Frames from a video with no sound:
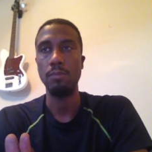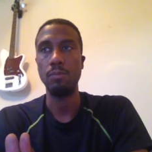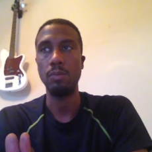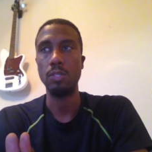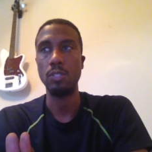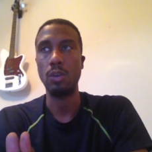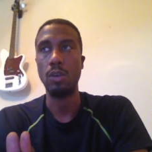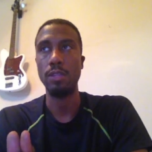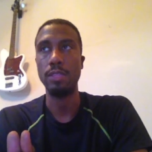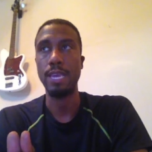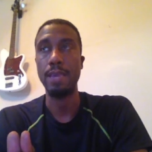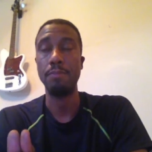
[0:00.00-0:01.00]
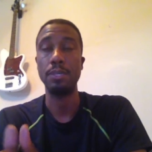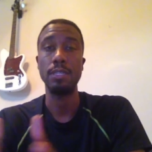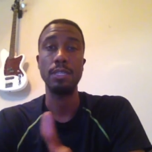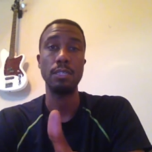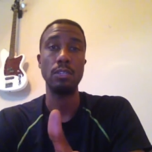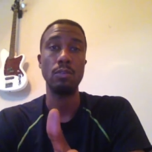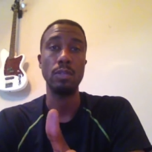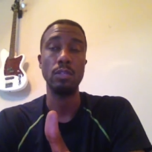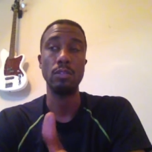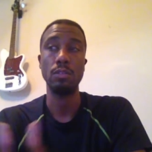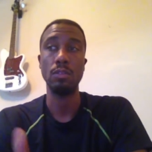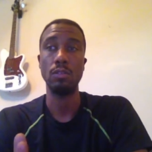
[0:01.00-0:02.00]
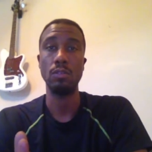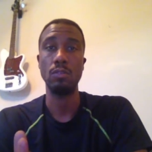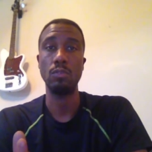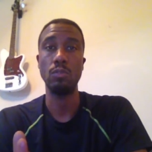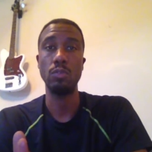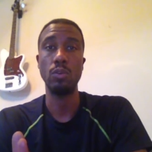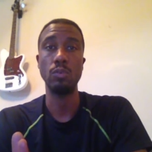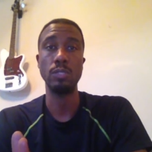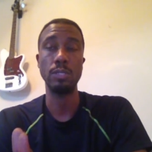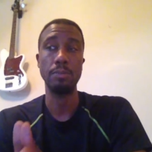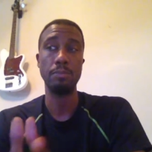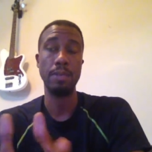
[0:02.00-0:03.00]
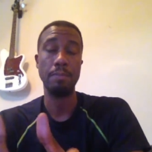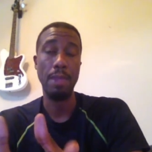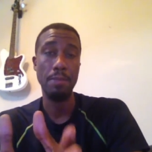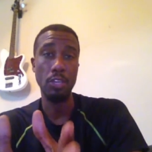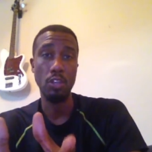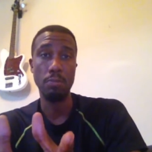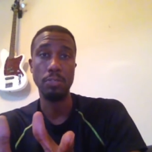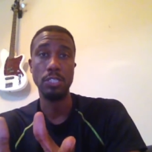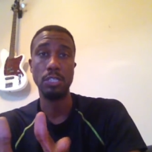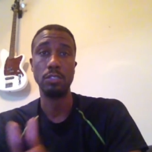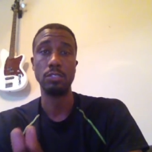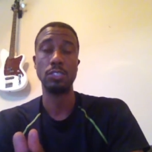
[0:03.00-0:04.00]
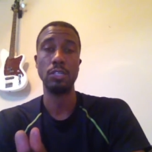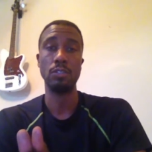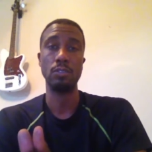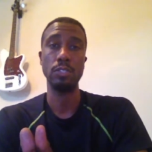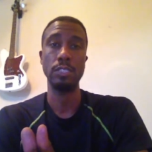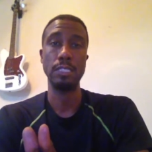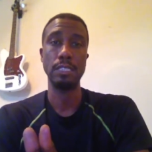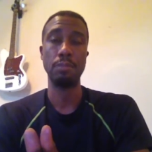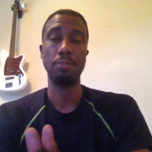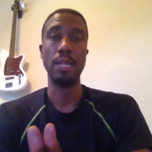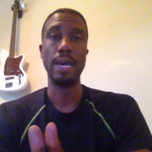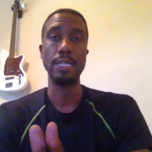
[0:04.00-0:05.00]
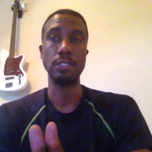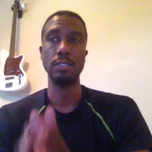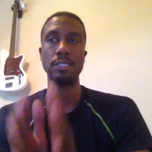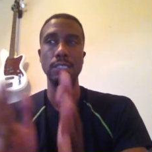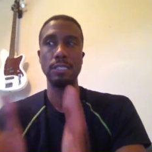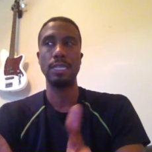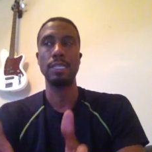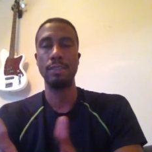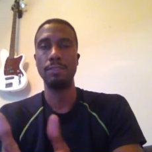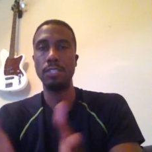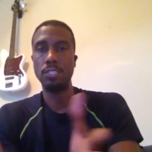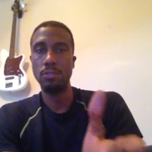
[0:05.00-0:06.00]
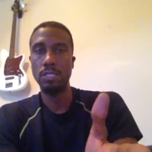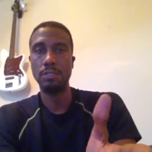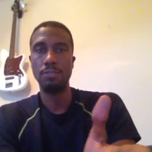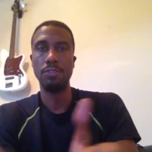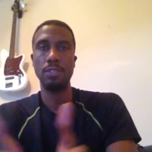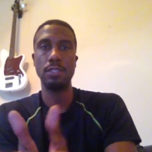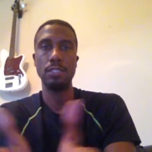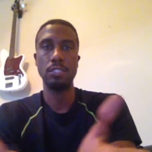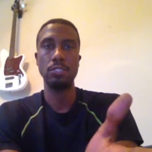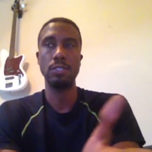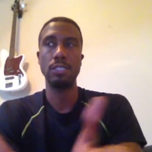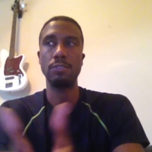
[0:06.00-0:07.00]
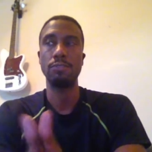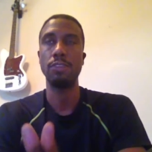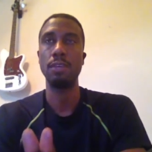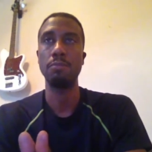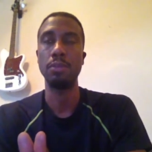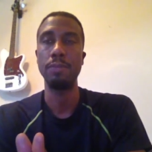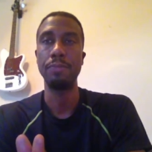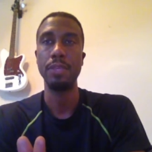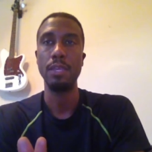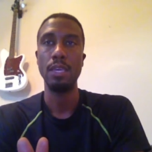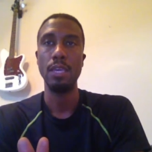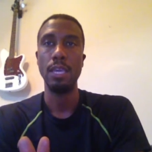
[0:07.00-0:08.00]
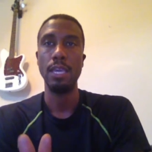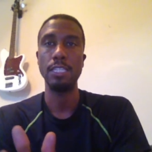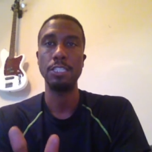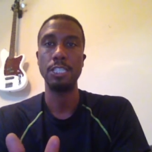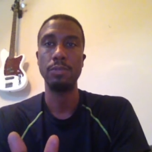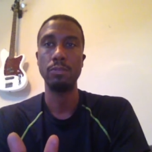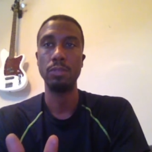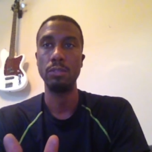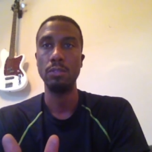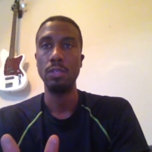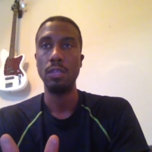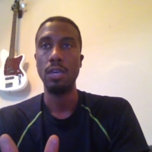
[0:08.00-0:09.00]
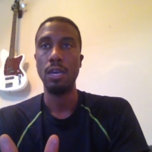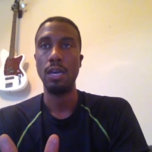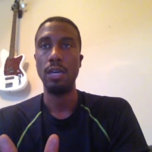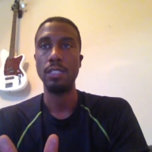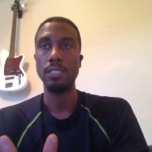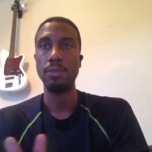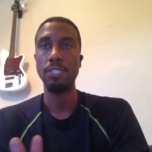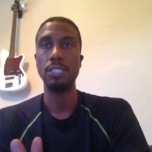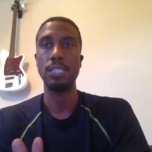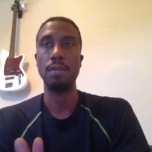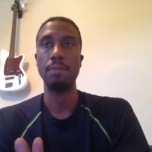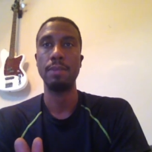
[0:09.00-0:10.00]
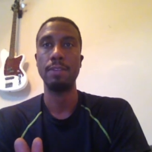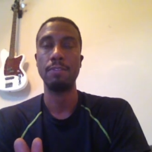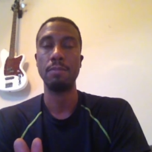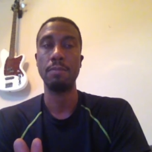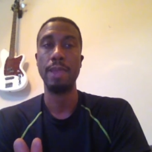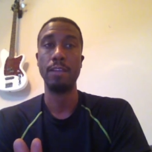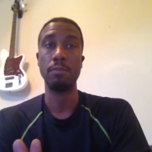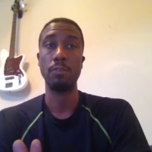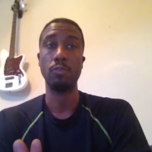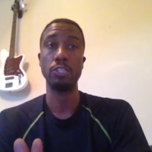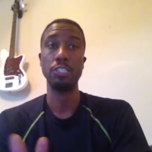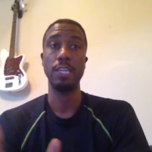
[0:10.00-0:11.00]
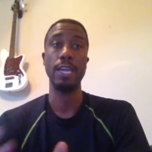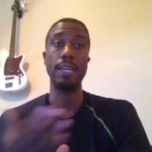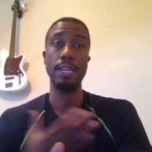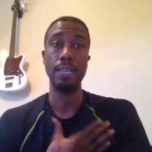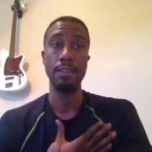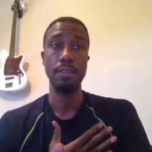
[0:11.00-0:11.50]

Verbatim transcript: we're taught that. But you know, who knows? Maybe your particular circle it doesn't apply. So just if the shoe doesn't fit, then the shoe doesn't fit. But in general, especially coming from a background of Christianity,